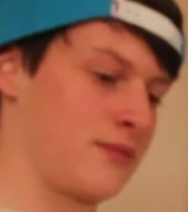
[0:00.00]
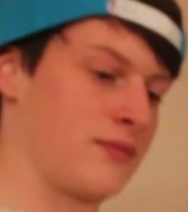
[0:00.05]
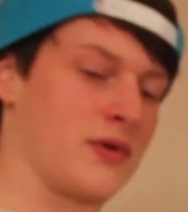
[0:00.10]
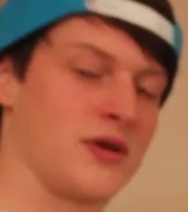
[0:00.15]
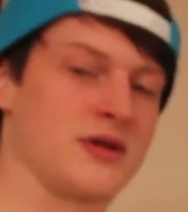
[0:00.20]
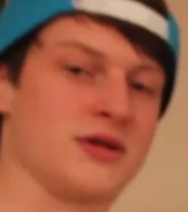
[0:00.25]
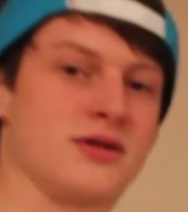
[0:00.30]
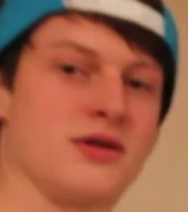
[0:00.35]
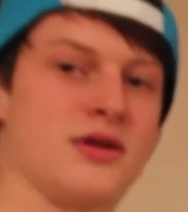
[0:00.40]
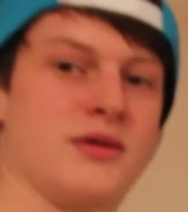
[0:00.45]

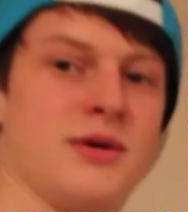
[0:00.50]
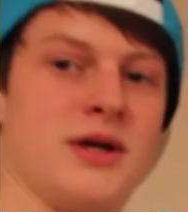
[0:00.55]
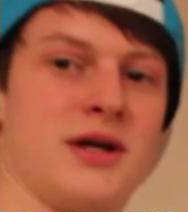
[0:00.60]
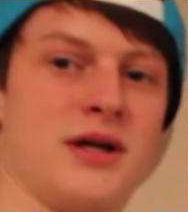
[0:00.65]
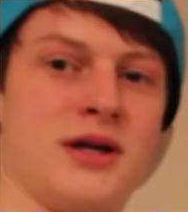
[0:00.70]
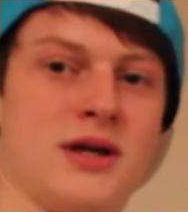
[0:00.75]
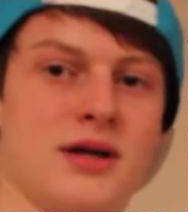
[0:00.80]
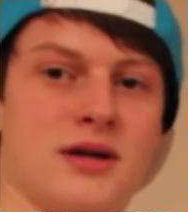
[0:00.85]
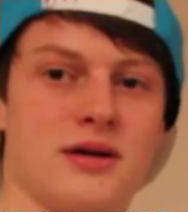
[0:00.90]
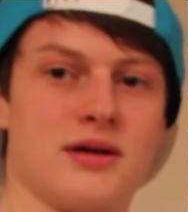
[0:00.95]
this is going to
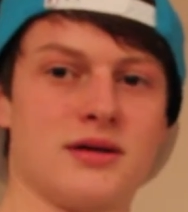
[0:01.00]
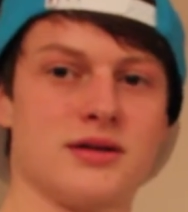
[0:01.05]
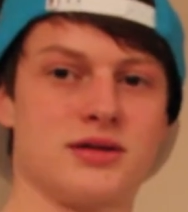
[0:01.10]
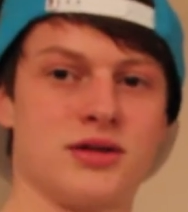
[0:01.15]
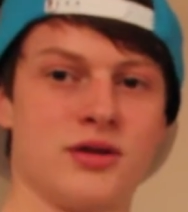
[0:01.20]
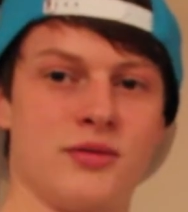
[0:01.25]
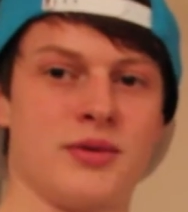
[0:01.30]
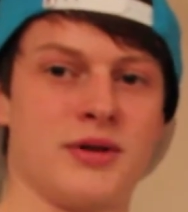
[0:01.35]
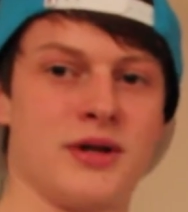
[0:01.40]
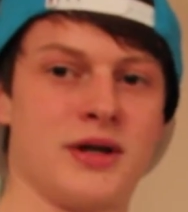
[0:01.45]
be a
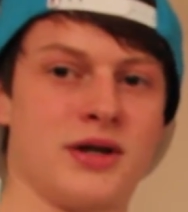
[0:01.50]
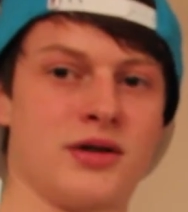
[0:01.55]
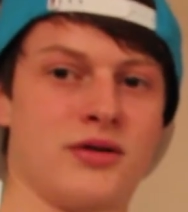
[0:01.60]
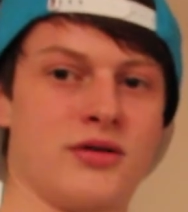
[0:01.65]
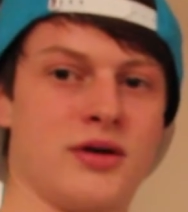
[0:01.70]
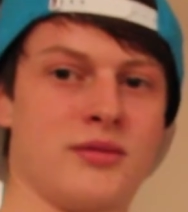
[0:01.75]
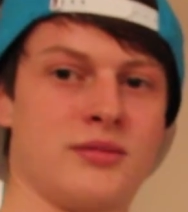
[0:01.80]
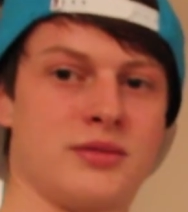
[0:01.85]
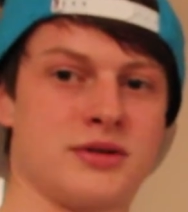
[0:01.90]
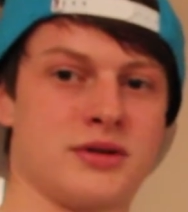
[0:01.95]
supinated
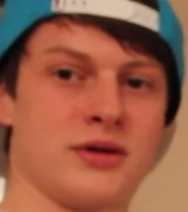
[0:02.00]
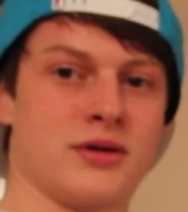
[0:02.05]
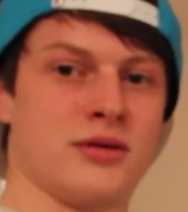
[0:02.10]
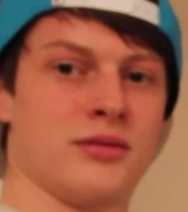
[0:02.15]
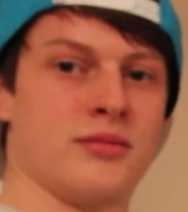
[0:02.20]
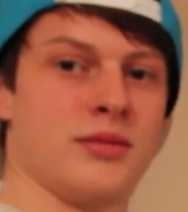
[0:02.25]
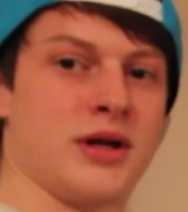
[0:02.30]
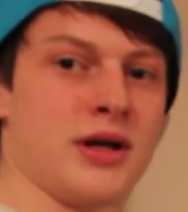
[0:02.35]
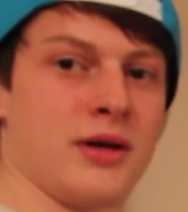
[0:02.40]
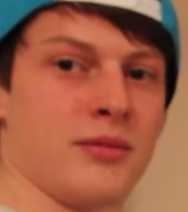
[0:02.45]
grip, so
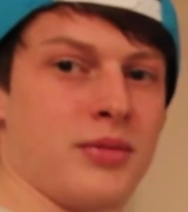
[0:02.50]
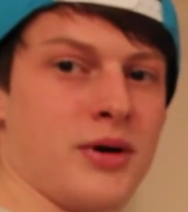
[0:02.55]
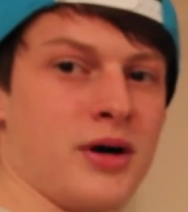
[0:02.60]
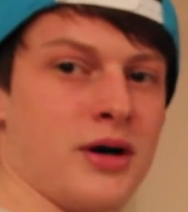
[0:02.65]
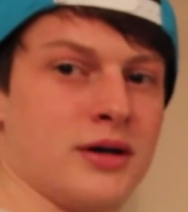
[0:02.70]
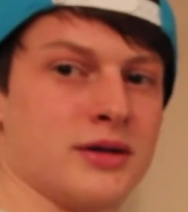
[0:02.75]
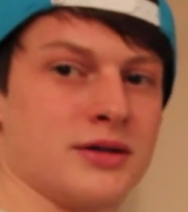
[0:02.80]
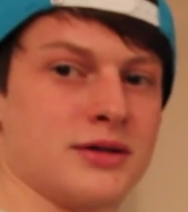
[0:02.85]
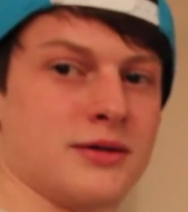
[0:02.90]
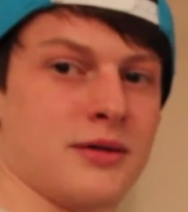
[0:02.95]
meaning
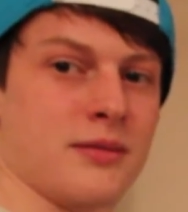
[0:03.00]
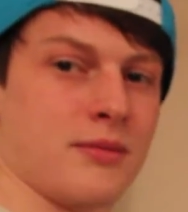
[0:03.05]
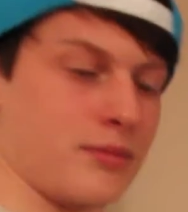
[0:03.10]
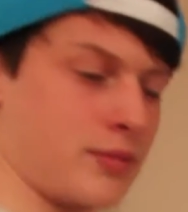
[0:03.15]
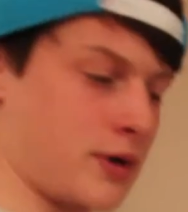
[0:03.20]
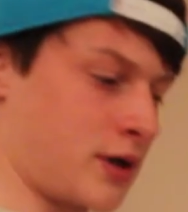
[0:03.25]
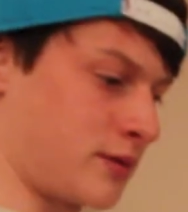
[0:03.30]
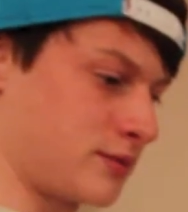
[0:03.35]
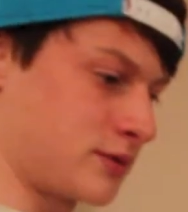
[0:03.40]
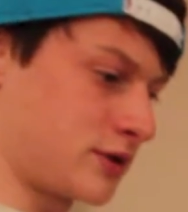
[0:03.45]
palms
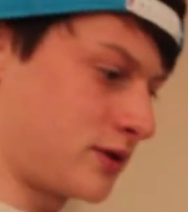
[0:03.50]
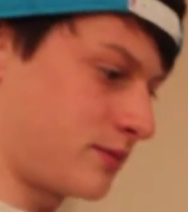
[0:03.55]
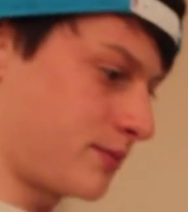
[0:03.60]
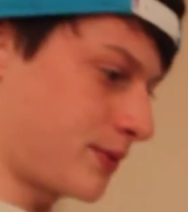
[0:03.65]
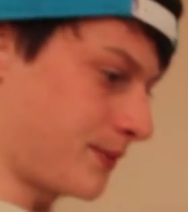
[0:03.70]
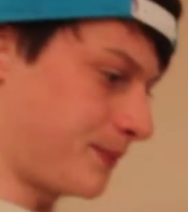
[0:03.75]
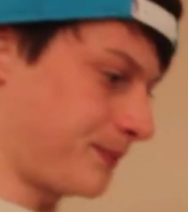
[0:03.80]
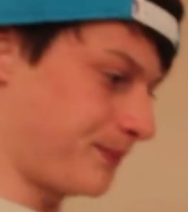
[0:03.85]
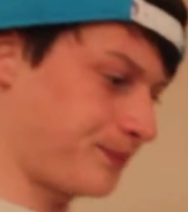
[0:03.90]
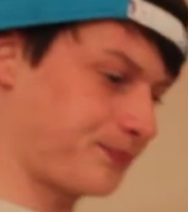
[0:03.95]
up.
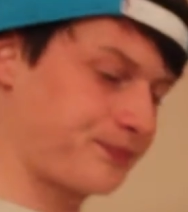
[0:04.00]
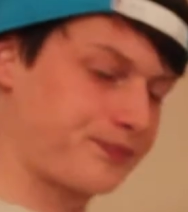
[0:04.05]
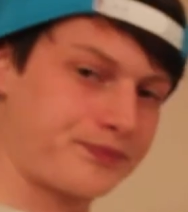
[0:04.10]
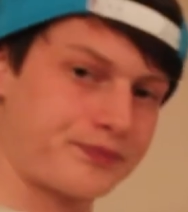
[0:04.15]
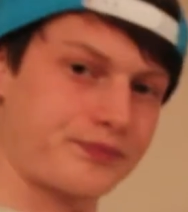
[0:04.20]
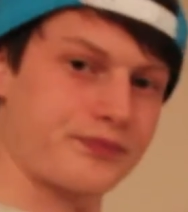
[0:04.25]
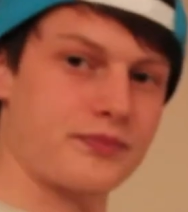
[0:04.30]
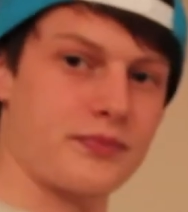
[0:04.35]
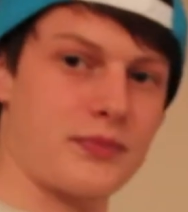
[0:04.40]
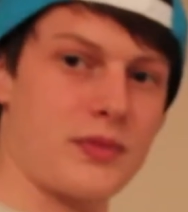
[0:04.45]

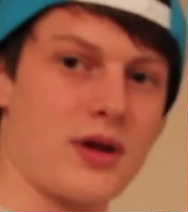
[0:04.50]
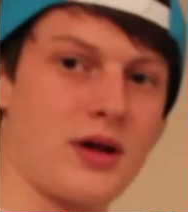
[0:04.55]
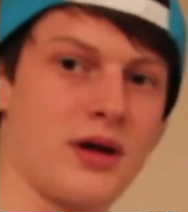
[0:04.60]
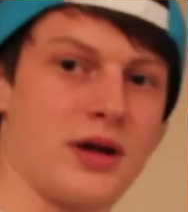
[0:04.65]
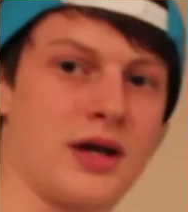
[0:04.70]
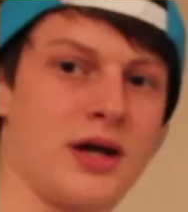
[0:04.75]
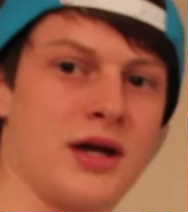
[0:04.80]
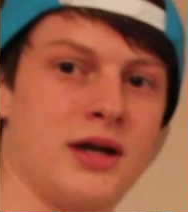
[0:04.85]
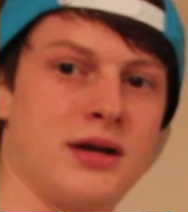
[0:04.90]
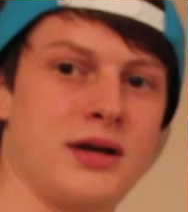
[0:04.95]

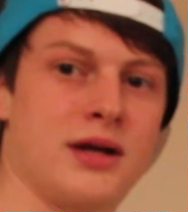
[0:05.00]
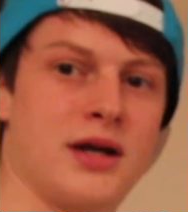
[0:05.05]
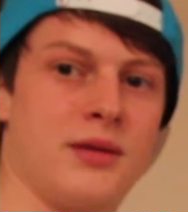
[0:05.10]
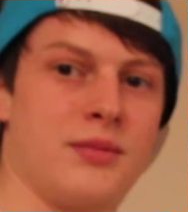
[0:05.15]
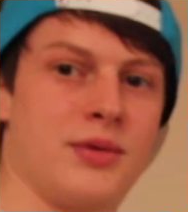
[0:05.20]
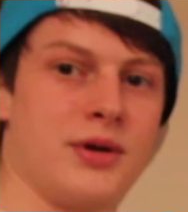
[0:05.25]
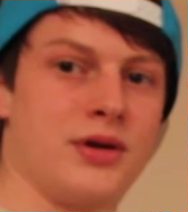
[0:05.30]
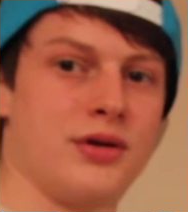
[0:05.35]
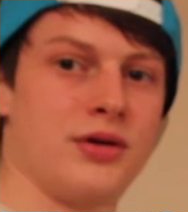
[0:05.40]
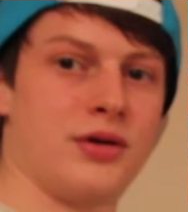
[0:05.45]
Again,
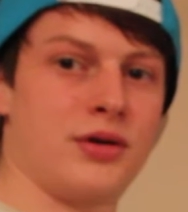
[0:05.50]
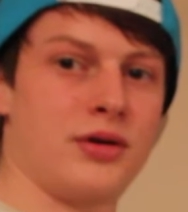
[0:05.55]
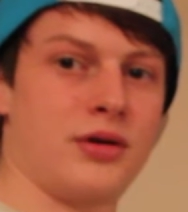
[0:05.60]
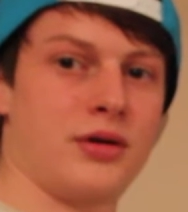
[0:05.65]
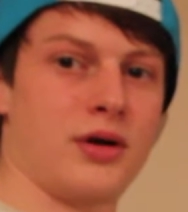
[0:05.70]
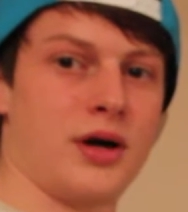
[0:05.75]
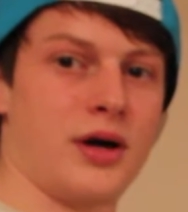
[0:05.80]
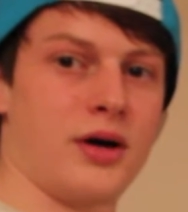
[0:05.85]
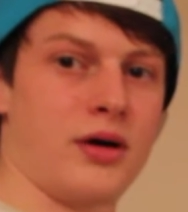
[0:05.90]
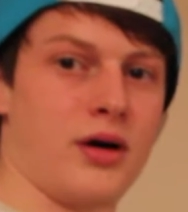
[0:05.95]
keeping
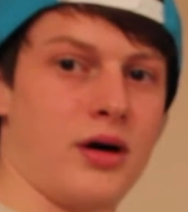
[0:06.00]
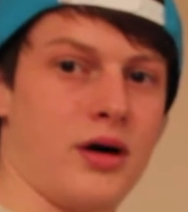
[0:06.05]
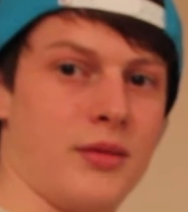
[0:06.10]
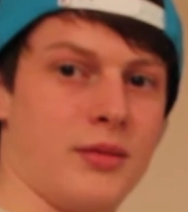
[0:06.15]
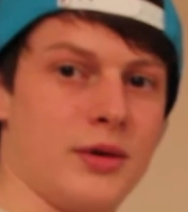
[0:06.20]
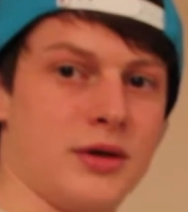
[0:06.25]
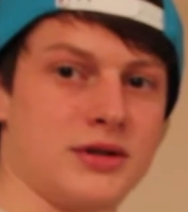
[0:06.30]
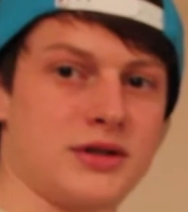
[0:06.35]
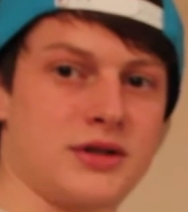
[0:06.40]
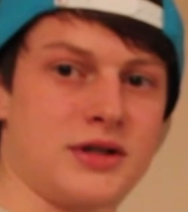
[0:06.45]
your
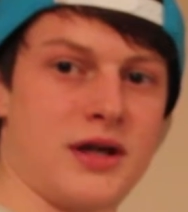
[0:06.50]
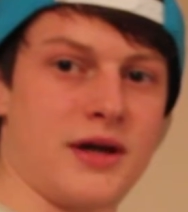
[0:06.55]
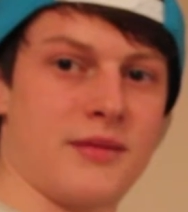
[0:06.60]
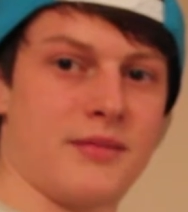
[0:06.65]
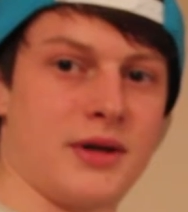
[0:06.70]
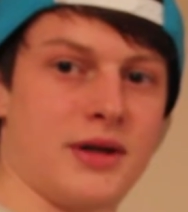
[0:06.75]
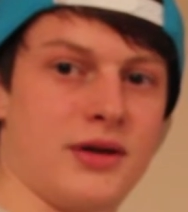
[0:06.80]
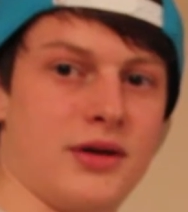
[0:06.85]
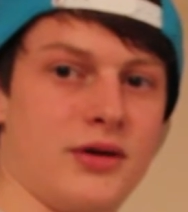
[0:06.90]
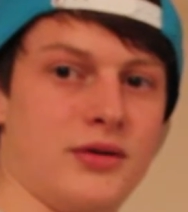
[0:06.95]
arm at a slight
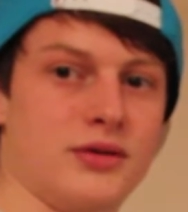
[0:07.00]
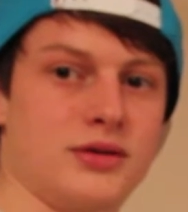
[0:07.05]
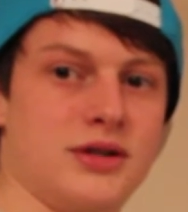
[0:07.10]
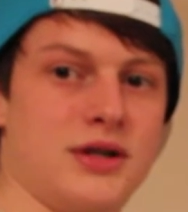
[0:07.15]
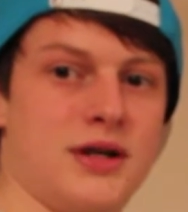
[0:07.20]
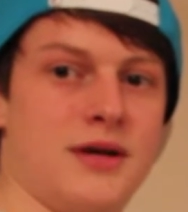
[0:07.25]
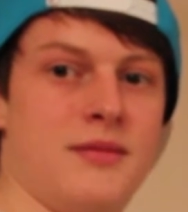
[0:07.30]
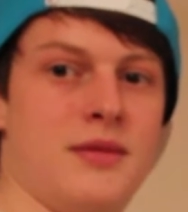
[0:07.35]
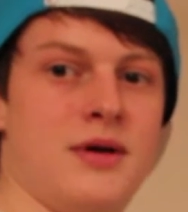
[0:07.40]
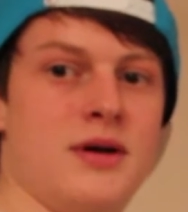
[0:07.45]
bend the whole
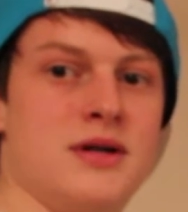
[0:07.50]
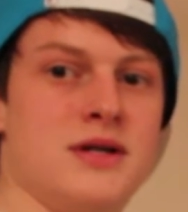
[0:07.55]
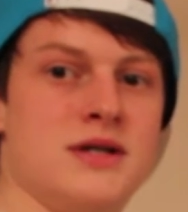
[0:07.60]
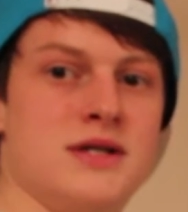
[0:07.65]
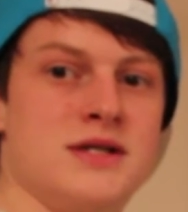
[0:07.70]
time.